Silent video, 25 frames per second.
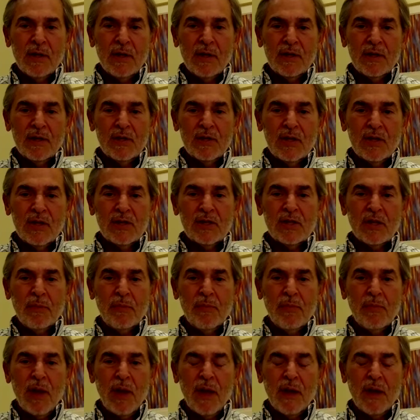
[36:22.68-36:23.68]

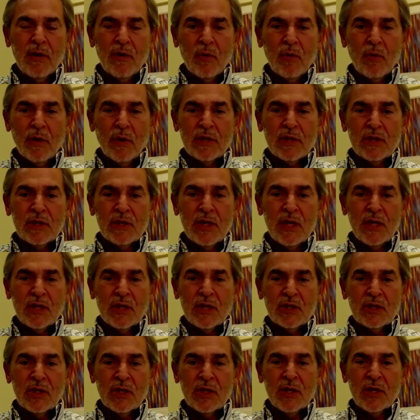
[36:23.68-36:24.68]
system and an
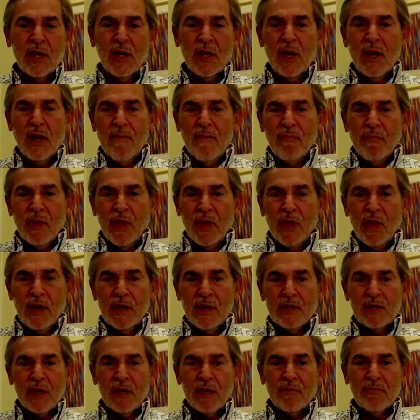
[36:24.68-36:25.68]
organization and a
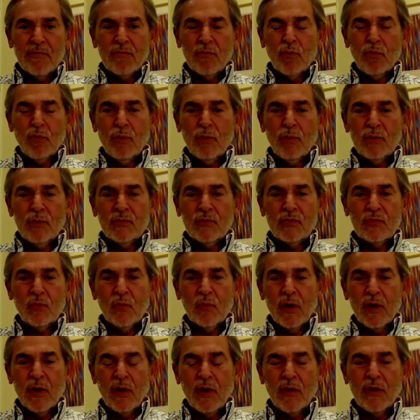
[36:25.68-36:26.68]
set of rules
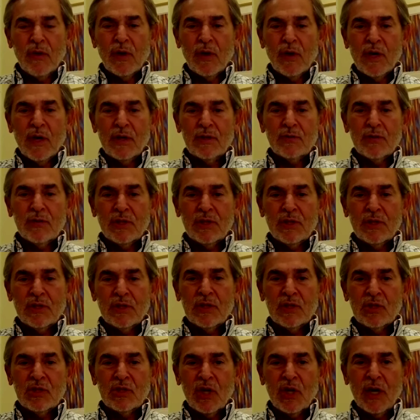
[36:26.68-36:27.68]
with other countries
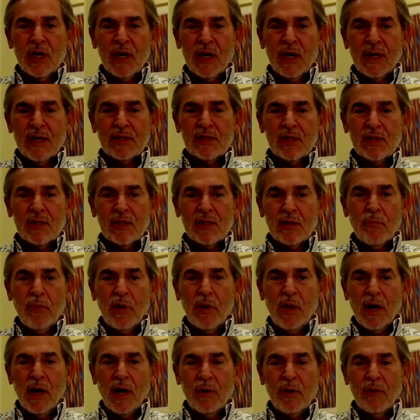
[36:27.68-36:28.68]
that China has to
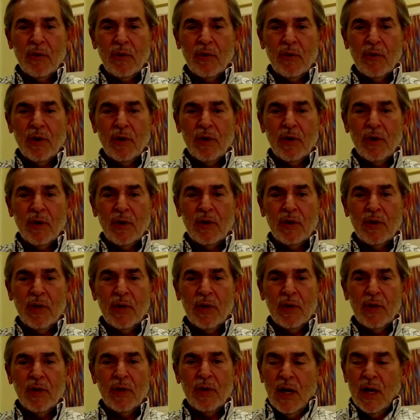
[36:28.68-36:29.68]
comply with.
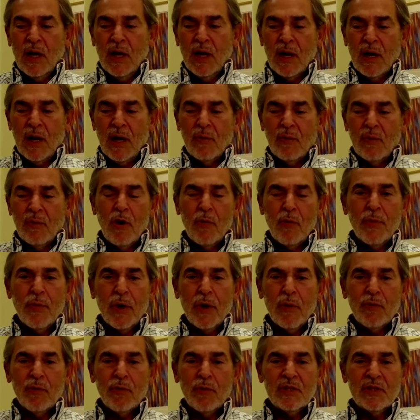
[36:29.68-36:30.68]
And I would hope we
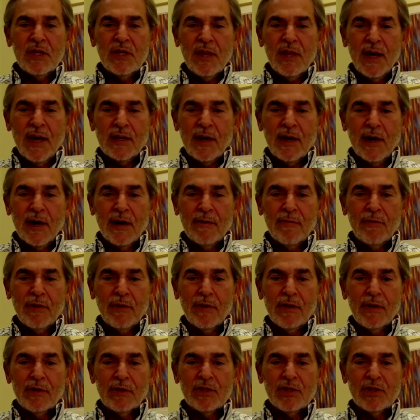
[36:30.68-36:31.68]
would see that kind of
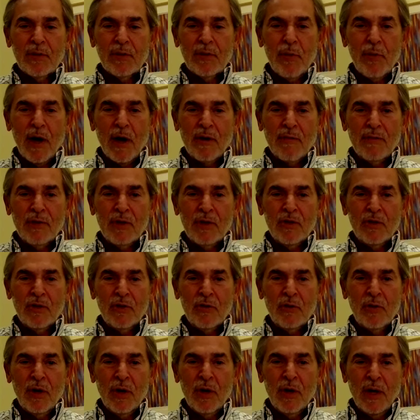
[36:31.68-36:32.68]
leadership out of a
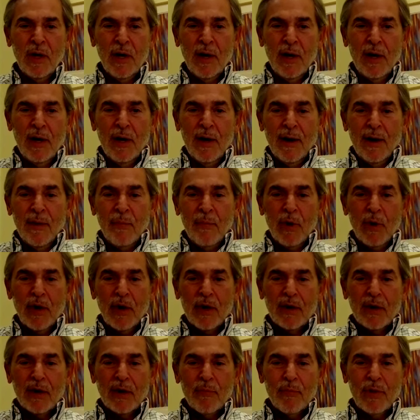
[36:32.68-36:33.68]
new
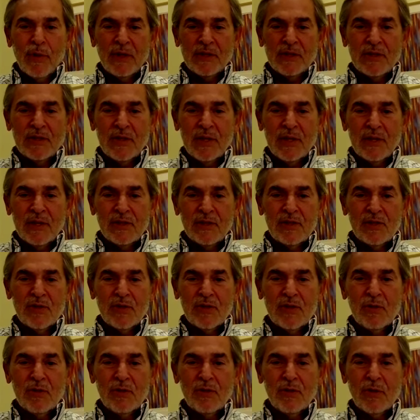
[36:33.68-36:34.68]
American president
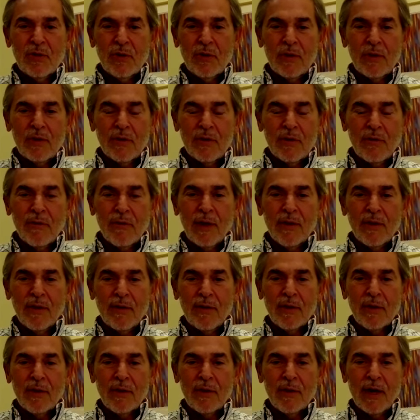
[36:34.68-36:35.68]
sooner rather
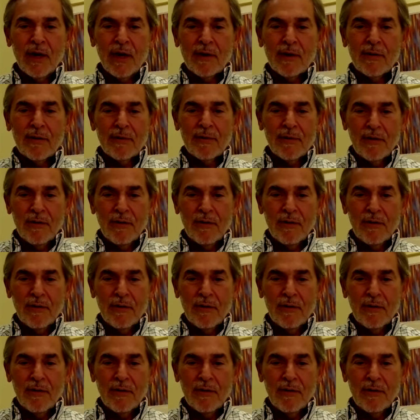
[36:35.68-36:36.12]
than later.